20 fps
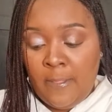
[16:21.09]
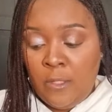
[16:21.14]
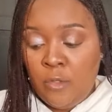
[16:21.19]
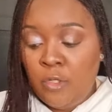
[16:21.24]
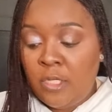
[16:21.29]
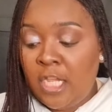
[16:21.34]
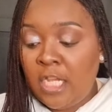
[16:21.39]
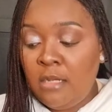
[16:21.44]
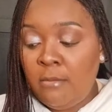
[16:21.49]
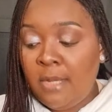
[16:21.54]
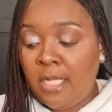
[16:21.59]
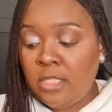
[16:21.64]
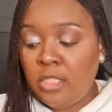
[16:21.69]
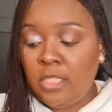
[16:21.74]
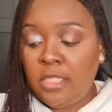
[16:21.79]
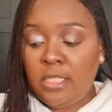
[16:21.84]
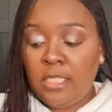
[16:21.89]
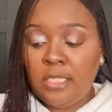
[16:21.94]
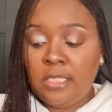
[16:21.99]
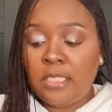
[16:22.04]
You can
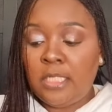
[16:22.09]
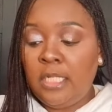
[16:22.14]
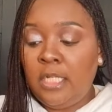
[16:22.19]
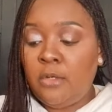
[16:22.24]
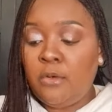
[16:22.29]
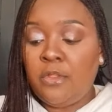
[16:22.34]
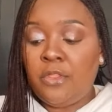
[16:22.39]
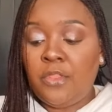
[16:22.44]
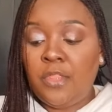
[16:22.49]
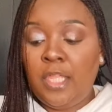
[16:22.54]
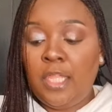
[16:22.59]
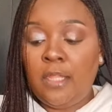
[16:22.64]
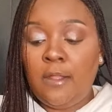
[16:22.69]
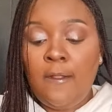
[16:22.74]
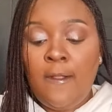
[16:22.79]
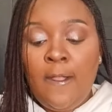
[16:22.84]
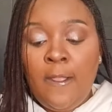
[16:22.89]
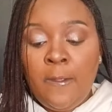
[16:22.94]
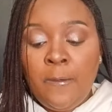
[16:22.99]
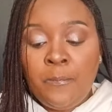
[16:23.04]
imagine this little thing.
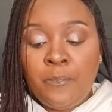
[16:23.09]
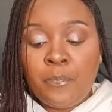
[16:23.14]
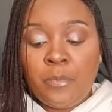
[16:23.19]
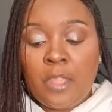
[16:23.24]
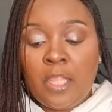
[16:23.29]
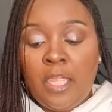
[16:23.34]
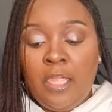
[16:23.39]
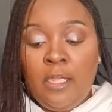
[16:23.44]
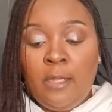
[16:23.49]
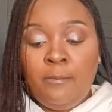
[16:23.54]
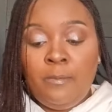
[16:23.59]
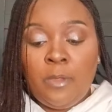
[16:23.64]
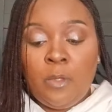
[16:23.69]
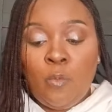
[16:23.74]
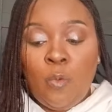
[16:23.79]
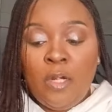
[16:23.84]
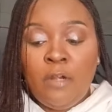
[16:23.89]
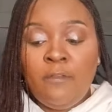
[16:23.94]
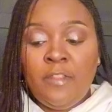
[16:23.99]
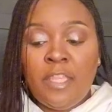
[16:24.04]

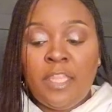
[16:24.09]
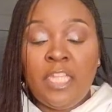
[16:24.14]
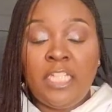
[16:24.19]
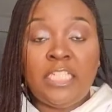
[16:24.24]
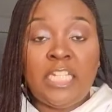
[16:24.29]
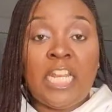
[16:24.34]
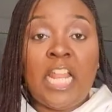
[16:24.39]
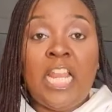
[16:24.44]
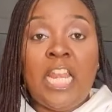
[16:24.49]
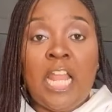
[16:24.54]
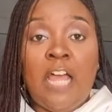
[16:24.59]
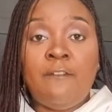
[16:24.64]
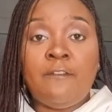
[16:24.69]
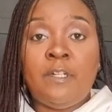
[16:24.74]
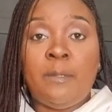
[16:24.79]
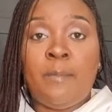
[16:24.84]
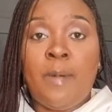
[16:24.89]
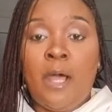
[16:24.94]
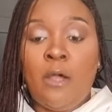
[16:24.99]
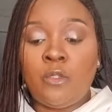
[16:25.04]
One of the things that I loved
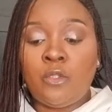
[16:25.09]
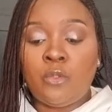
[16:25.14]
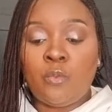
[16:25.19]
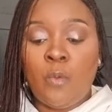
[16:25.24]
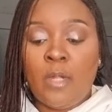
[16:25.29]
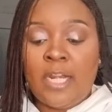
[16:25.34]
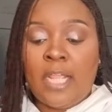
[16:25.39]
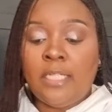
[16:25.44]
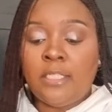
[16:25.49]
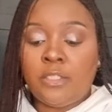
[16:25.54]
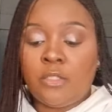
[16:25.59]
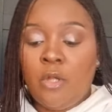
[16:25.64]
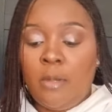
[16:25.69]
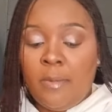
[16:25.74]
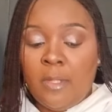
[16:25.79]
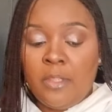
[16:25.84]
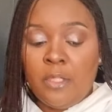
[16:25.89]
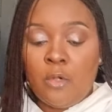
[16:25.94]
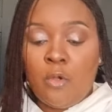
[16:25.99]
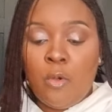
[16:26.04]
about what I saw
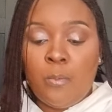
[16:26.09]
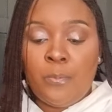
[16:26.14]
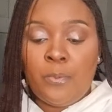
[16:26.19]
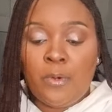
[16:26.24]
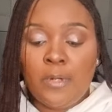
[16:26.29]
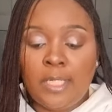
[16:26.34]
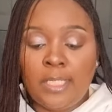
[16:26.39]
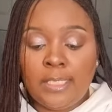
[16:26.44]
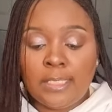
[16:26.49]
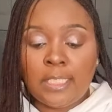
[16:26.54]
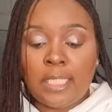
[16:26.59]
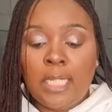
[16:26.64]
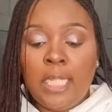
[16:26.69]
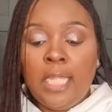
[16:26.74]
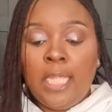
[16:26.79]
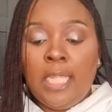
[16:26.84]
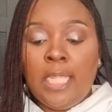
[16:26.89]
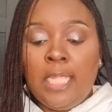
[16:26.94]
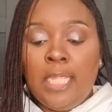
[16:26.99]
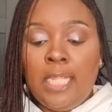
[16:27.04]
about the GoPro is
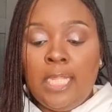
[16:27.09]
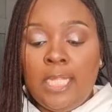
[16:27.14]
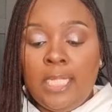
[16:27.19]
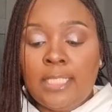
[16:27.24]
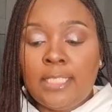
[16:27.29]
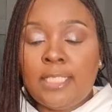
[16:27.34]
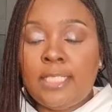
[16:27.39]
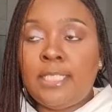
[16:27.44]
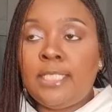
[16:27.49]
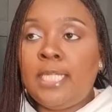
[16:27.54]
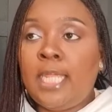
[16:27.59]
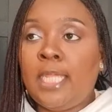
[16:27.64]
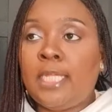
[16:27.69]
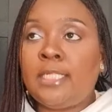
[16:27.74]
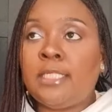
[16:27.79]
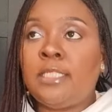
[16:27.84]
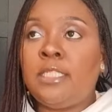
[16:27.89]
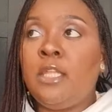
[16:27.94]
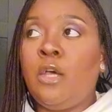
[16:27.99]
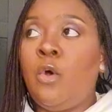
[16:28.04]
it
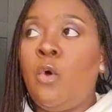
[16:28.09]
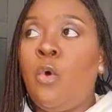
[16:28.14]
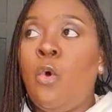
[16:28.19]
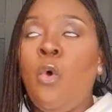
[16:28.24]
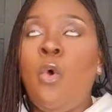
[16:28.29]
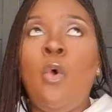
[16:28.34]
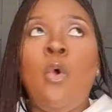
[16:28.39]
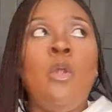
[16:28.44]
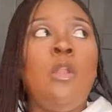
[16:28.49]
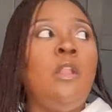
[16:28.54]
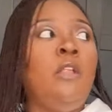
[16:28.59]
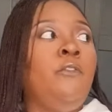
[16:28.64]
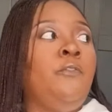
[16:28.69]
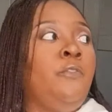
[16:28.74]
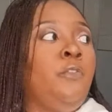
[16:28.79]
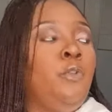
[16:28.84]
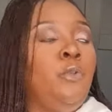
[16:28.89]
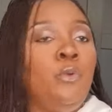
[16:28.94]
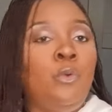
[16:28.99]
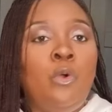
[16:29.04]
takes the whole
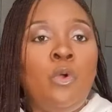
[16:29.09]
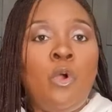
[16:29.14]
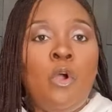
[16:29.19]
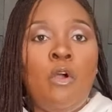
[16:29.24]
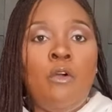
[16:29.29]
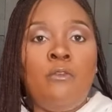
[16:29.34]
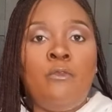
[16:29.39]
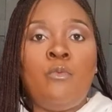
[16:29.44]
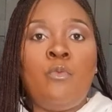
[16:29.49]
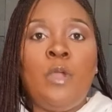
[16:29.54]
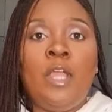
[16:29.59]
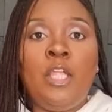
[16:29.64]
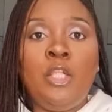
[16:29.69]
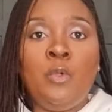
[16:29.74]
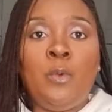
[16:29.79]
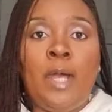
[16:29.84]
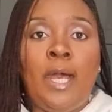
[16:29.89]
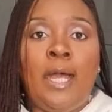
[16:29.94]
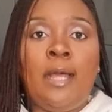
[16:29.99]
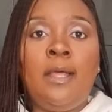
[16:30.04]
view of where
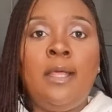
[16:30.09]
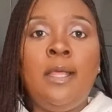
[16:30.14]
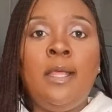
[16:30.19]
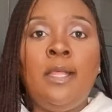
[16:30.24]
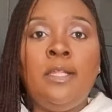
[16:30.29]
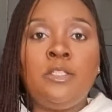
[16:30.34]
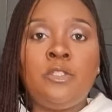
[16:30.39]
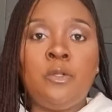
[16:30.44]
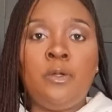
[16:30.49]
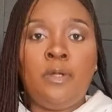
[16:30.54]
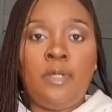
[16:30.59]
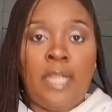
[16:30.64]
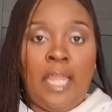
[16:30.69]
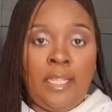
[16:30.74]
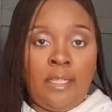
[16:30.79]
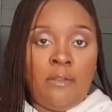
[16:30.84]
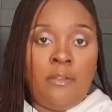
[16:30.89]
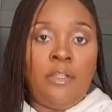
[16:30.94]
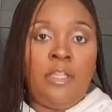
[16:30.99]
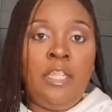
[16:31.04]
you are. So
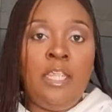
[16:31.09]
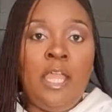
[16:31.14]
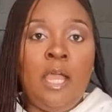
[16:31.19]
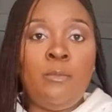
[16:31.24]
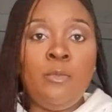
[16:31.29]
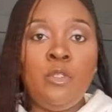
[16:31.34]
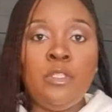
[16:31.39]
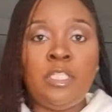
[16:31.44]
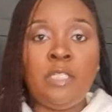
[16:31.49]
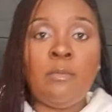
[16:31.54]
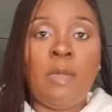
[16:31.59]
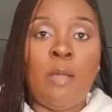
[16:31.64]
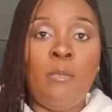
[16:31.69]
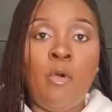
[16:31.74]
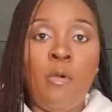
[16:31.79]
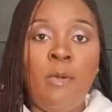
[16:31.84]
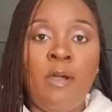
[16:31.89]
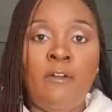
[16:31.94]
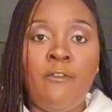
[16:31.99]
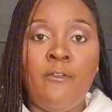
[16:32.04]
like here, I'm using my
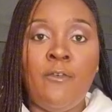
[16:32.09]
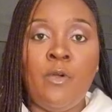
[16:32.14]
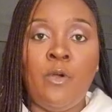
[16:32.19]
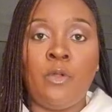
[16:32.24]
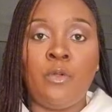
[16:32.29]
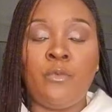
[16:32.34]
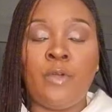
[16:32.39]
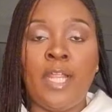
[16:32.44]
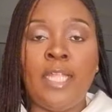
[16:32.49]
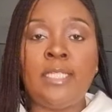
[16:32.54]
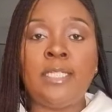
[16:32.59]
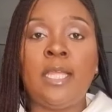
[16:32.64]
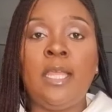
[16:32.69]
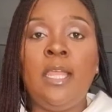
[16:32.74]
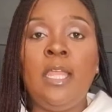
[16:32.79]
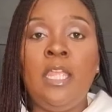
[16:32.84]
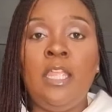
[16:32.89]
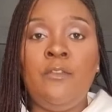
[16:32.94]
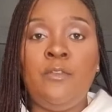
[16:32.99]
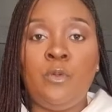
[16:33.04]
mobile phone, right?
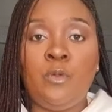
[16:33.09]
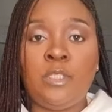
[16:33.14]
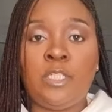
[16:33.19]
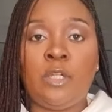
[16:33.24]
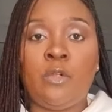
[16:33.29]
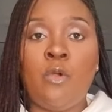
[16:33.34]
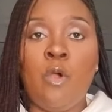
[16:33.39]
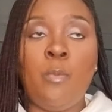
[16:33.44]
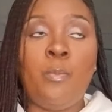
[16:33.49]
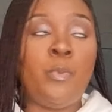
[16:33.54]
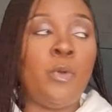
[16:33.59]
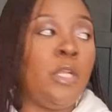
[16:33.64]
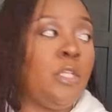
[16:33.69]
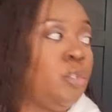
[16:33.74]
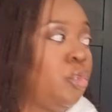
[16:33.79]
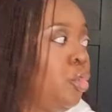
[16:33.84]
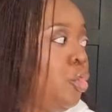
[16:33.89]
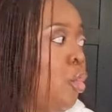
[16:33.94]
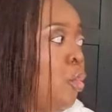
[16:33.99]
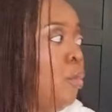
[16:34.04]
If it was a GoPro, it
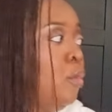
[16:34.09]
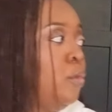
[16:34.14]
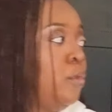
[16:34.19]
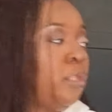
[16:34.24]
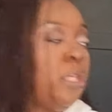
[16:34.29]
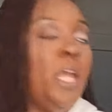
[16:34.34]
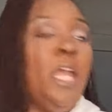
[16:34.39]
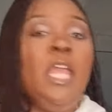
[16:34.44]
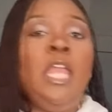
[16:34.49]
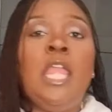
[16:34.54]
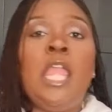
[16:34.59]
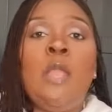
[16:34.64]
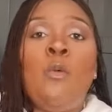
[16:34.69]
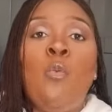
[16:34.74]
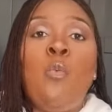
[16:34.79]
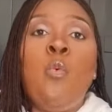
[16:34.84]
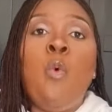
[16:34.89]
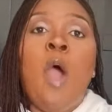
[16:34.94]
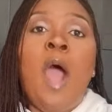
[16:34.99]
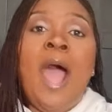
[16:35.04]
shows
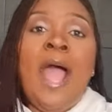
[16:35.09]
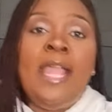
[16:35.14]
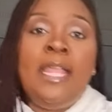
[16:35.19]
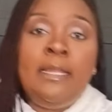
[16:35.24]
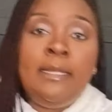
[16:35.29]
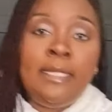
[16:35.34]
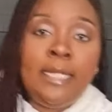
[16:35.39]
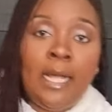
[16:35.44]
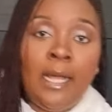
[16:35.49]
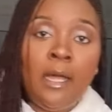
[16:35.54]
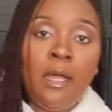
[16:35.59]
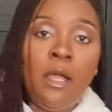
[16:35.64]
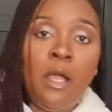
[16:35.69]
wider.